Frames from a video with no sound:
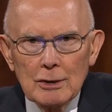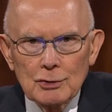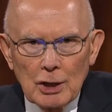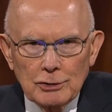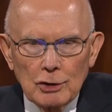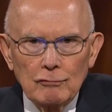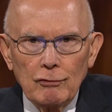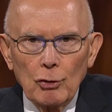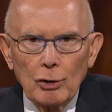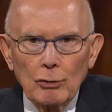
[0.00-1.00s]
such as
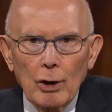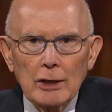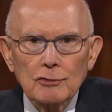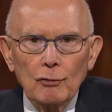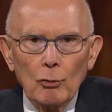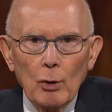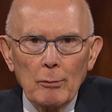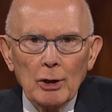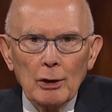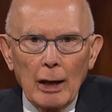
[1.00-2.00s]
voting rights for
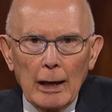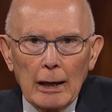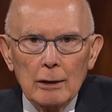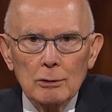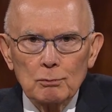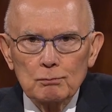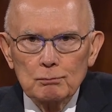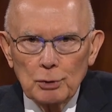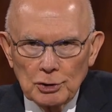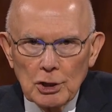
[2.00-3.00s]
women and,
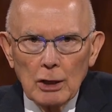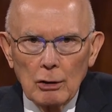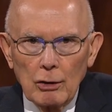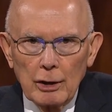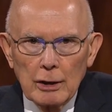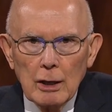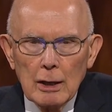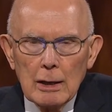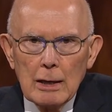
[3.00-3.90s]
particularly,